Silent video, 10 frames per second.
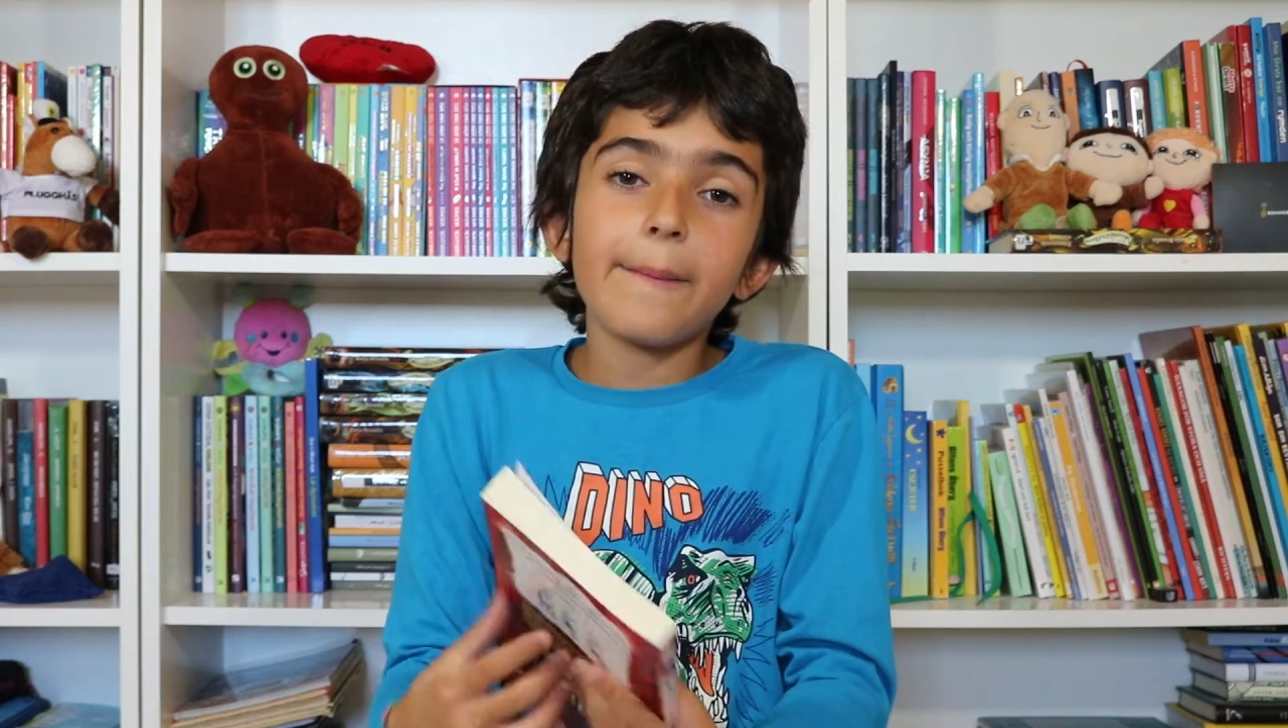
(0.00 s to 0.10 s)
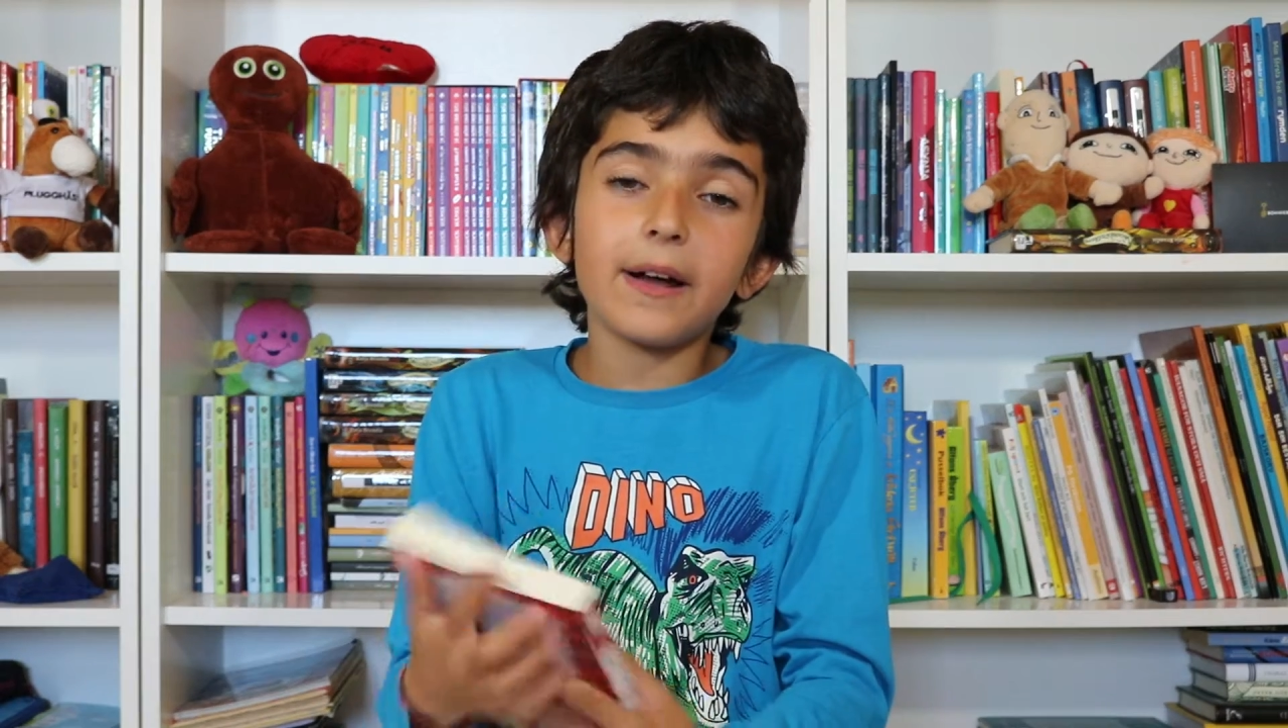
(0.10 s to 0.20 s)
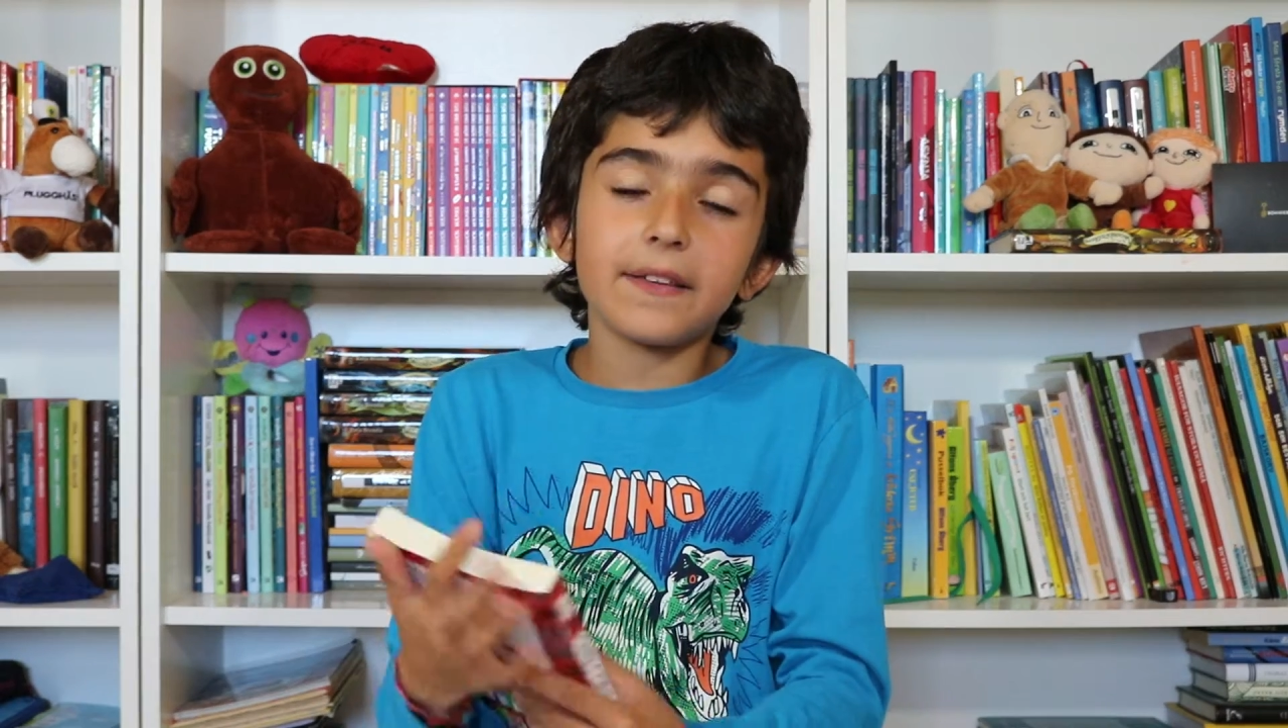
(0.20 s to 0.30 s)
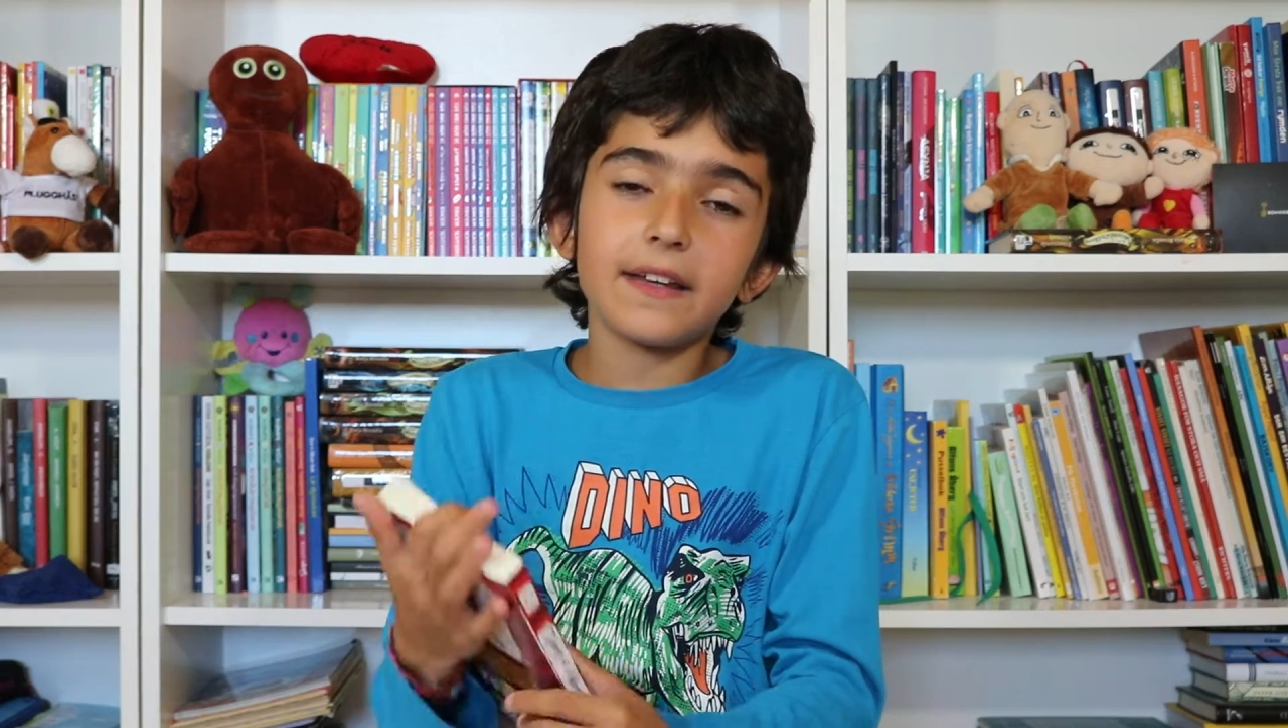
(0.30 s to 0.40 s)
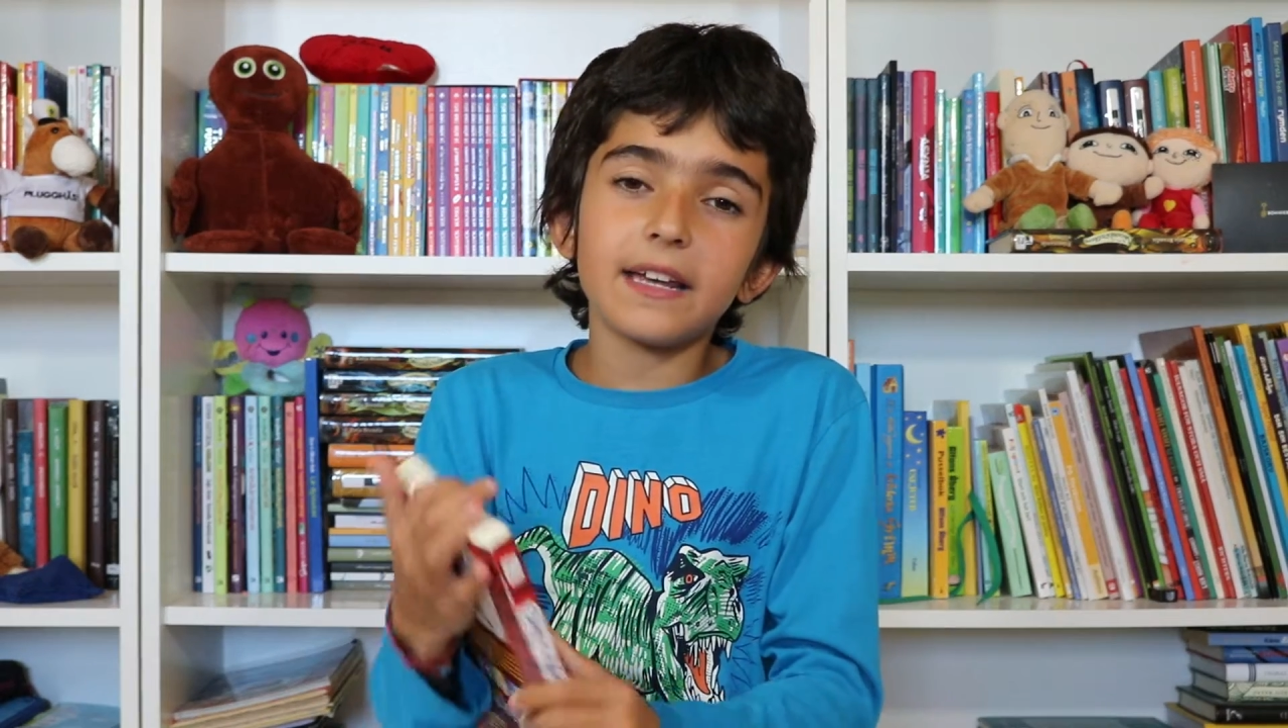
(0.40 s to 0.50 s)

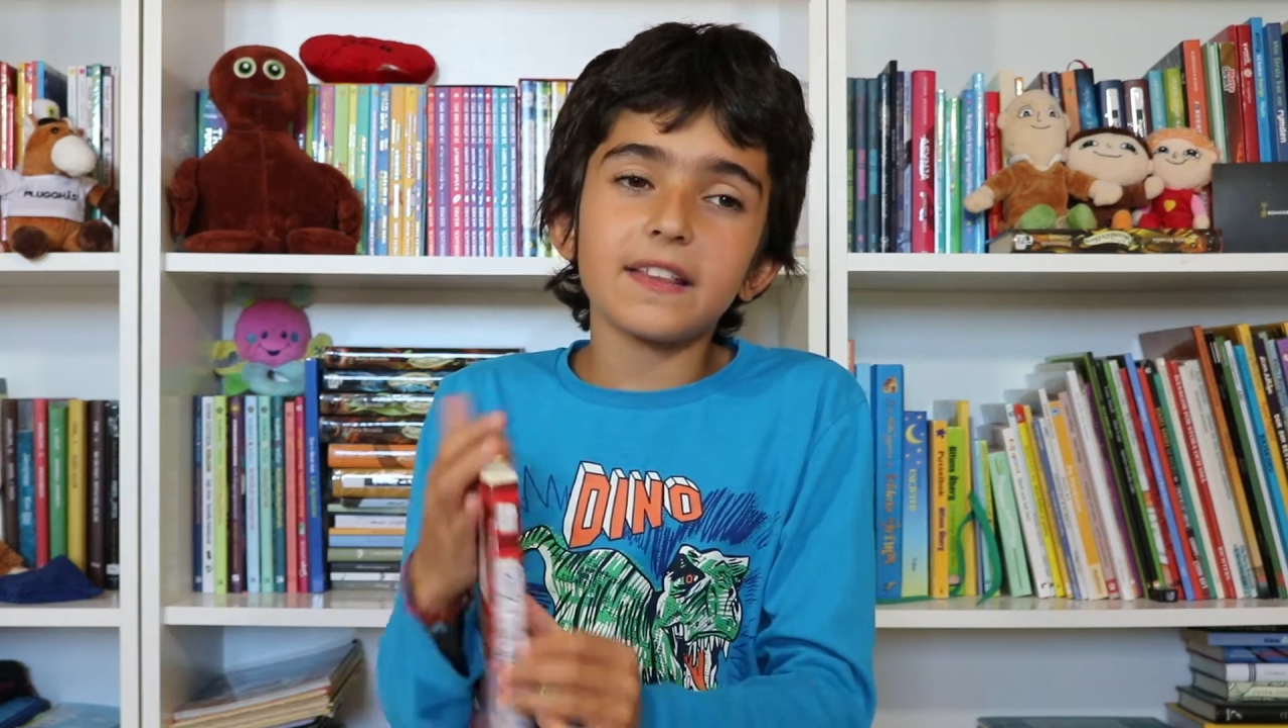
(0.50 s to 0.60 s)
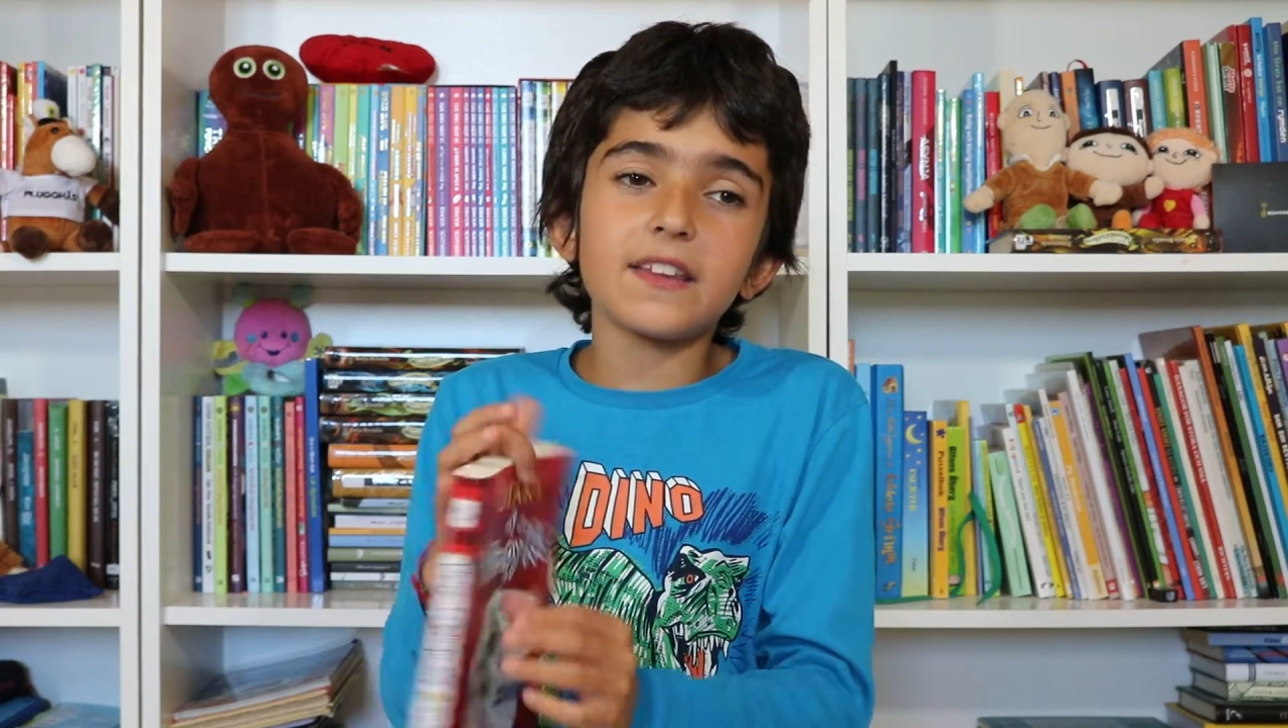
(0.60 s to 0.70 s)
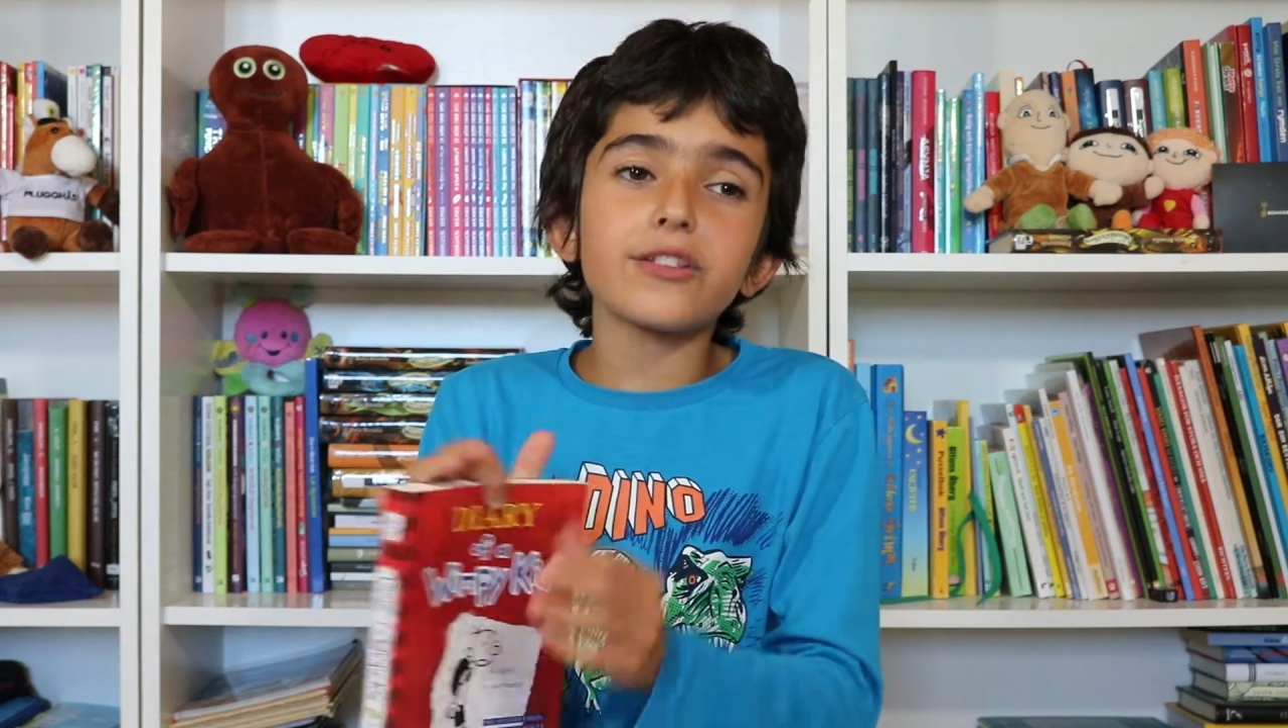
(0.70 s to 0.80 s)
but it